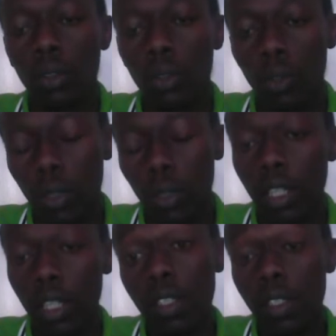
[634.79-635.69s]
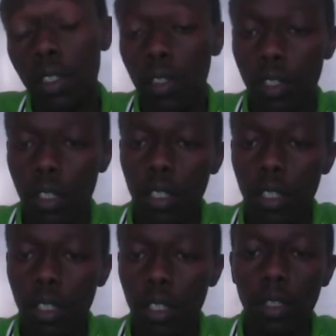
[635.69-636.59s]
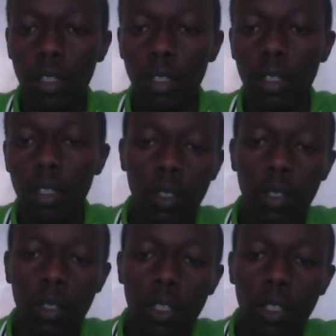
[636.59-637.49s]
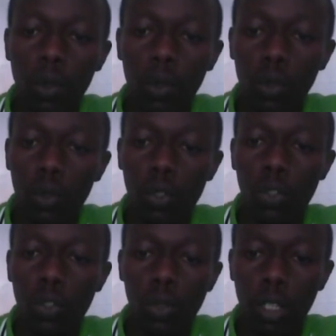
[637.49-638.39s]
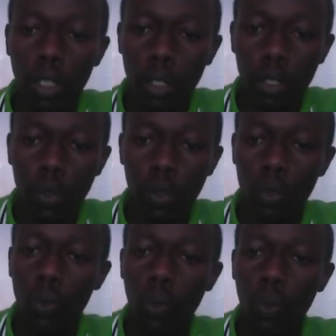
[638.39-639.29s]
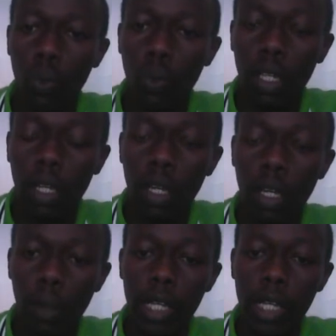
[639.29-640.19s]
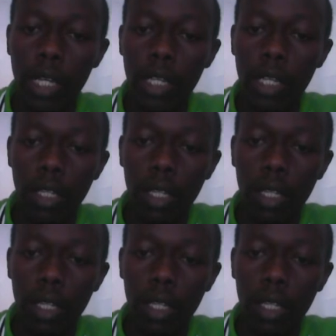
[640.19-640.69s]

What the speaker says: So let's see those solid reasons why am I